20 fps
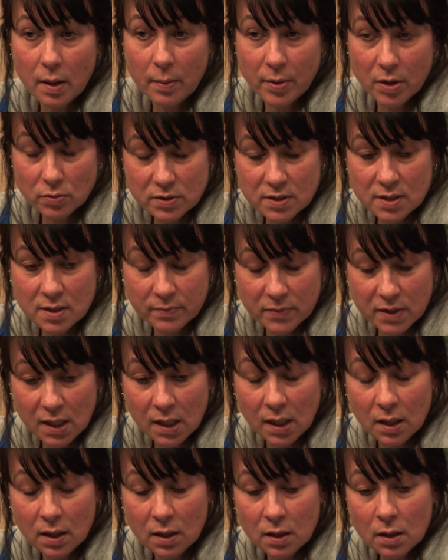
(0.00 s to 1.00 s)
about
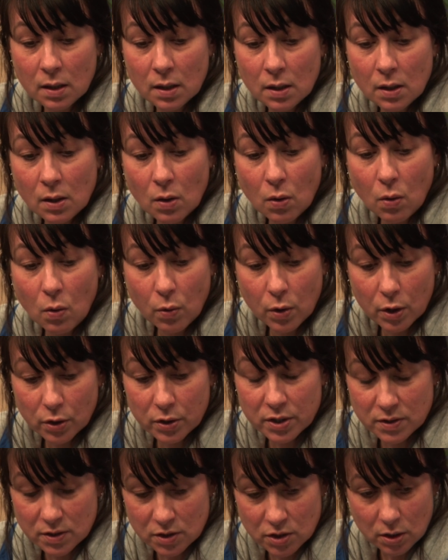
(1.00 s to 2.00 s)
something or
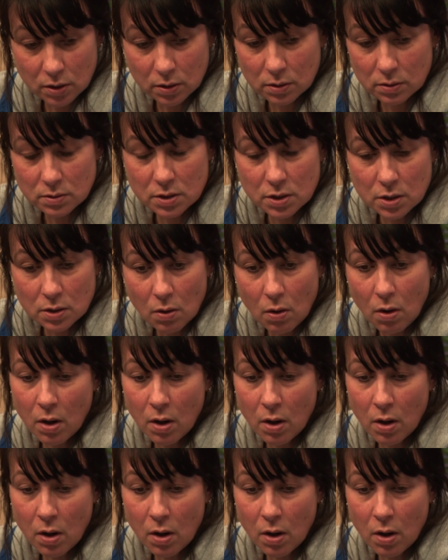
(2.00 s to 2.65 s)
concerned,